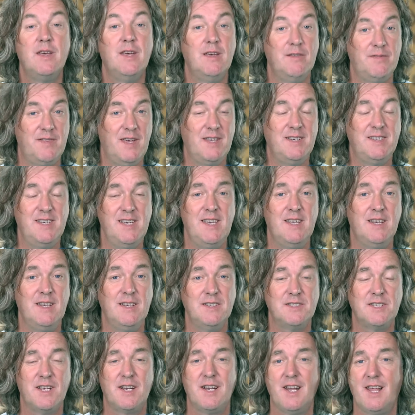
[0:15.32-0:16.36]
If they did,
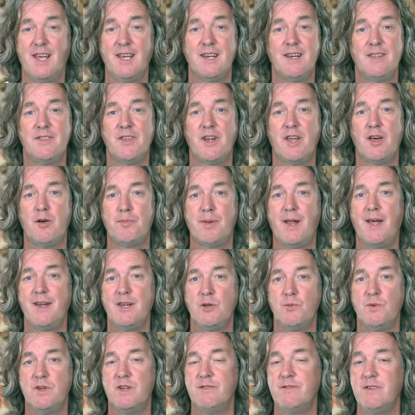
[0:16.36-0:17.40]
it's unlikely that our
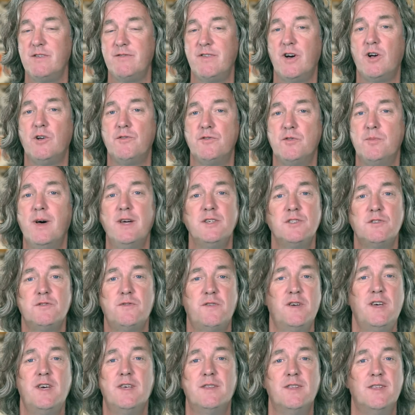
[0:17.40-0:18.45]
planet would have evolved much
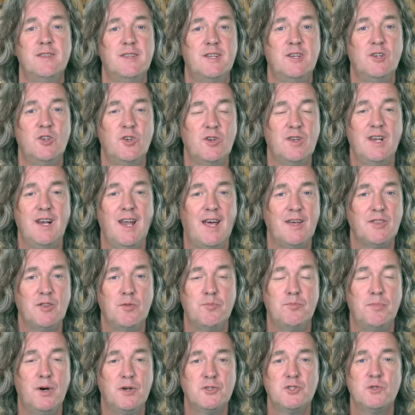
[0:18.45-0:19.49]
further than looking like
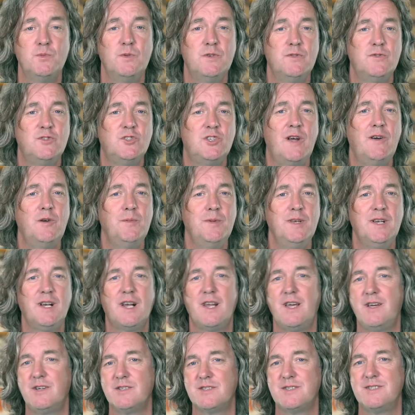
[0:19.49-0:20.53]
the bottom of Jeremy
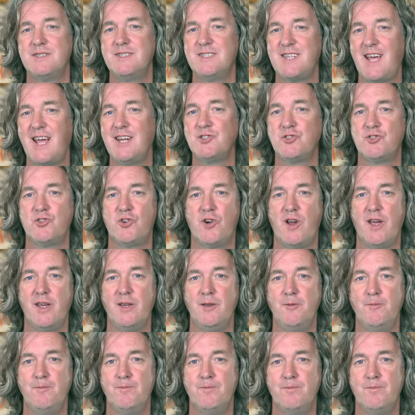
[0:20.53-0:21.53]
Clarkson's ashtray.